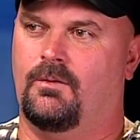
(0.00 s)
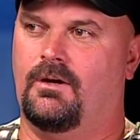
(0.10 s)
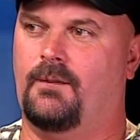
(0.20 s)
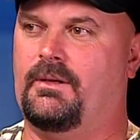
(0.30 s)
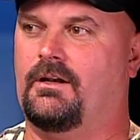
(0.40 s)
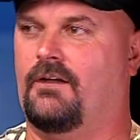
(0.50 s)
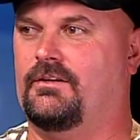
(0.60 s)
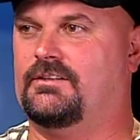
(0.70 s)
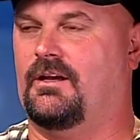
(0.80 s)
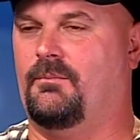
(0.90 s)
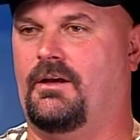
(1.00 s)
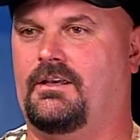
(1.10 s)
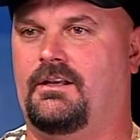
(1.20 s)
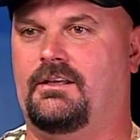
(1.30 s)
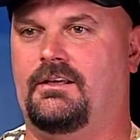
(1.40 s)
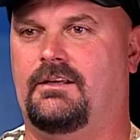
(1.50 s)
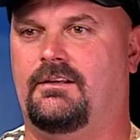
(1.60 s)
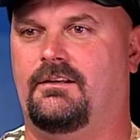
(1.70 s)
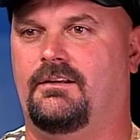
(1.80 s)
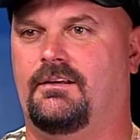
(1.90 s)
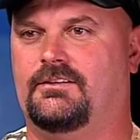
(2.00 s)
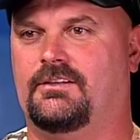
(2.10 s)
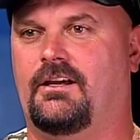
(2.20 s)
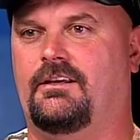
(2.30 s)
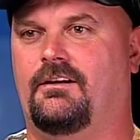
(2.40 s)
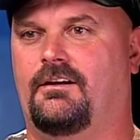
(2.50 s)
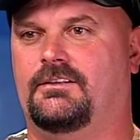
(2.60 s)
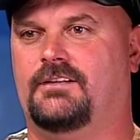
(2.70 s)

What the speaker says: Well, I mean, obviously I'm not going to get a Cy Young.